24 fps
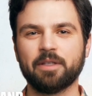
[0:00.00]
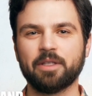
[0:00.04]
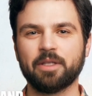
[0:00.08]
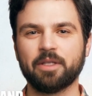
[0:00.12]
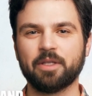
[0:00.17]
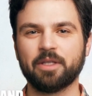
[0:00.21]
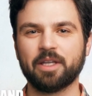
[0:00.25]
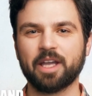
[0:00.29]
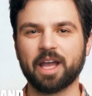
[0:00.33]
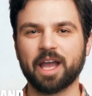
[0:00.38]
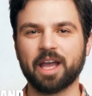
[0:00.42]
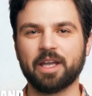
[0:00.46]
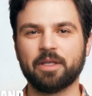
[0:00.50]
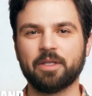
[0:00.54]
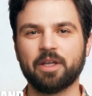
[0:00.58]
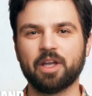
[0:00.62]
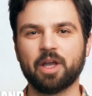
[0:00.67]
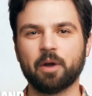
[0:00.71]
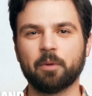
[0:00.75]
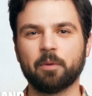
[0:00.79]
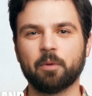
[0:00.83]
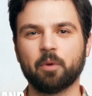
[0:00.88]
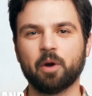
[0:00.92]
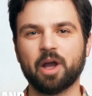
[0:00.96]
Slide the
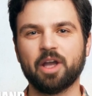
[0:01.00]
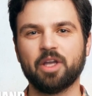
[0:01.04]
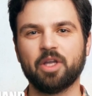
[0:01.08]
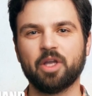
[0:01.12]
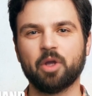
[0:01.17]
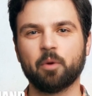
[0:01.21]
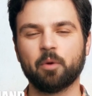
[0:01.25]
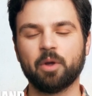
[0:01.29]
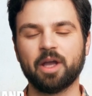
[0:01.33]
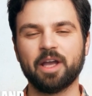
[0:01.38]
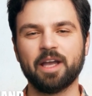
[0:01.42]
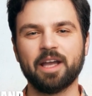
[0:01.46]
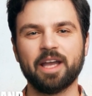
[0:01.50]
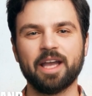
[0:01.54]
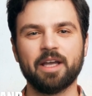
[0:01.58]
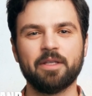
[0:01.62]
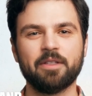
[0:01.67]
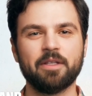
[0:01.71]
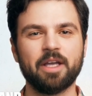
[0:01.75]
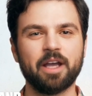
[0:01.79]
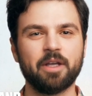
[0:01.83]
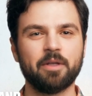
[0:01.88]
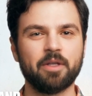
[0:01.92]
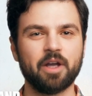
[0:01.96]
compression ring
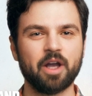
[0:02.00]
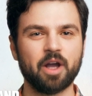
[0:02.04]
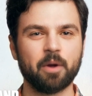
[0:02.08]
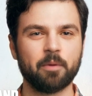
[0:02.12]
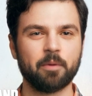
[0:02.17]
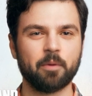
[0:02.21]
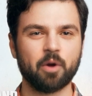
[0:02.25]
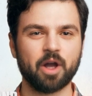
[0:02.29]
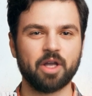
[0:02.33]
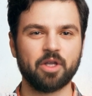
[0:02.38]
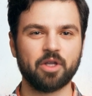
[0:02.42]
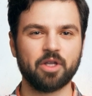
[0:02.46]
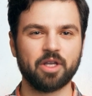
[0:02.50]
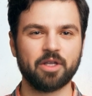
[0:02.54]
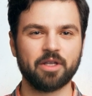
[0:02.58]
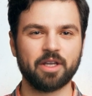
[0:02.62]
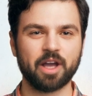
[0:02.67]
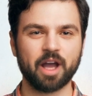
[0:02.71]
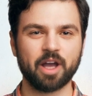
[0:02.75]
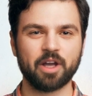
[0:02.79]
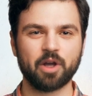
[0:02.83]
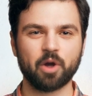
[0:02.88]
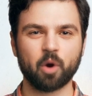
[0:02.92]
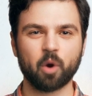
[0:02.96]
and then the compression
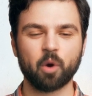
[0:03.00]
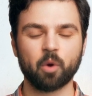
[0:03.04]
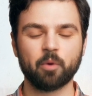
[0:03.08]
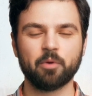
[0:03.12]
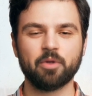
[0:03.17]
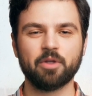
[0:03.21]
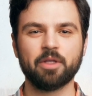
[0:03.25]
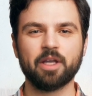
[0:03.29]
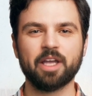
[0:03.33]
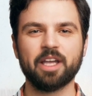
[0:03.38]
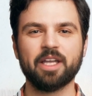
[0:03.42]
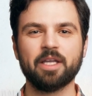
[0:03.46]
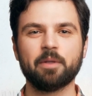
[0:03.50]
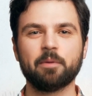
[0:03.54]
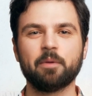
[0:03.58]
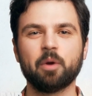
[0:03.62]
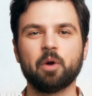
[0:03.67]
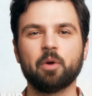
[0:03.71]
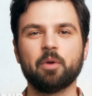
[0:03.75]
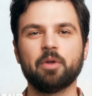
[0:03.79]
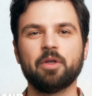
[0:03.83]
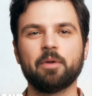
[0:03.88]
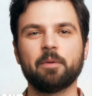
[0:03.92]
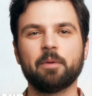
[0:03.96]
nut over the
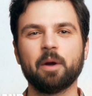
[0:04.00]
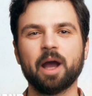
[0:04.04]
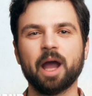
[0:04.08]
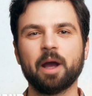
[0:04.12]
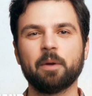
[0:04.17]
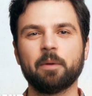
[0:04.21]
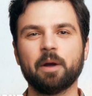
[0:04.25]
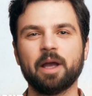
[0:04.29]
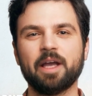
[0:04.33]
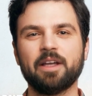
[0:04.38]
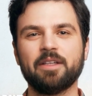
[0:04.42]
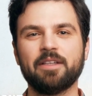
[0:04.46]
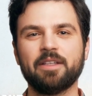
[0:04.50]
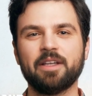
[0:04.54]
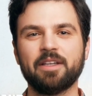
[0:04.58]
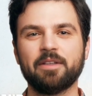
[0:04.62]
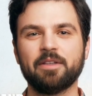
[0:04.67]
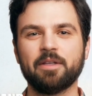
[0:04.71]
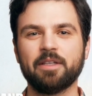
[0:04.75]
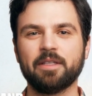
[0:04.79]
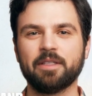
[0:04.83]
exposed pipe end.